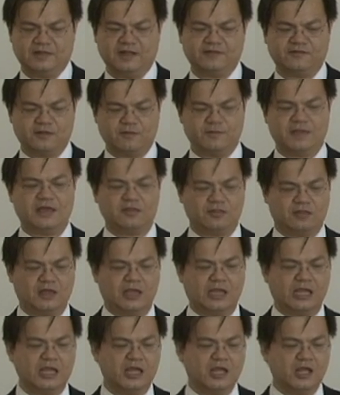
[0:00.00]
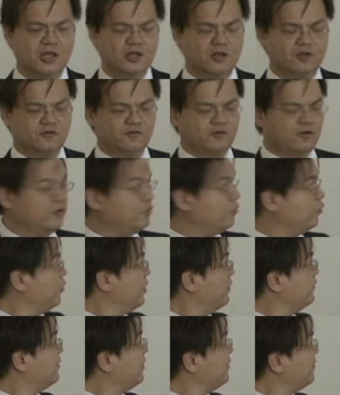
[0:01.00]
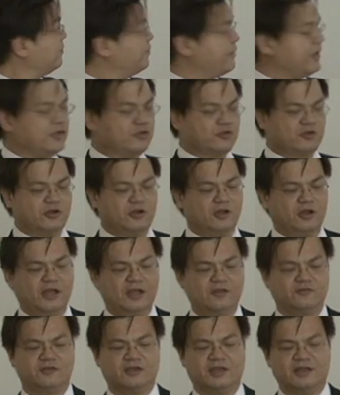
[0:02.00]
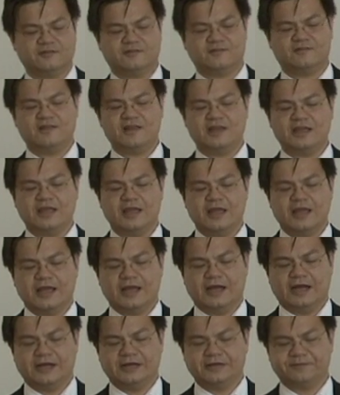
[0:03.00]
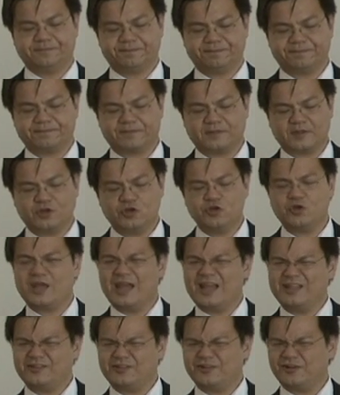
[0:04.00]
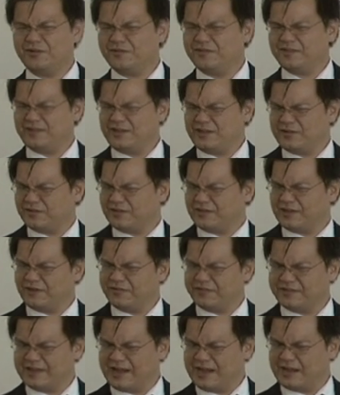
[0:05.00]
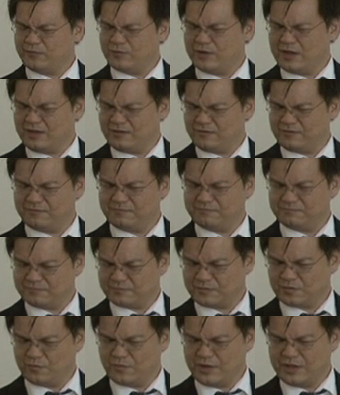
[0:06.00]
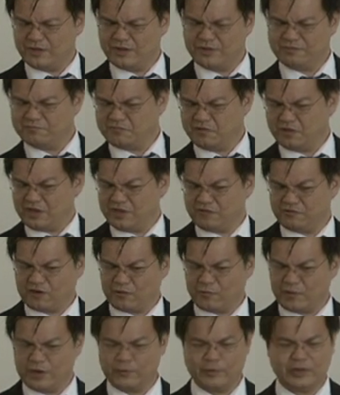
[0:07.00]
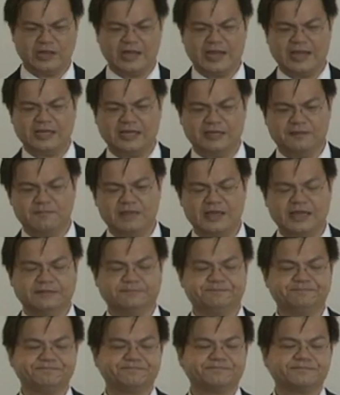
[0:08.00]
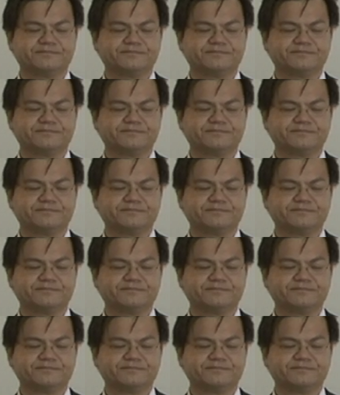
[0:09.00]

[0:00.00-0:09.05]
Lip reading: That's the main thing. So with this picture, as you can see, you can sort of see yourself sideways when you're looking to the right when lying in bed.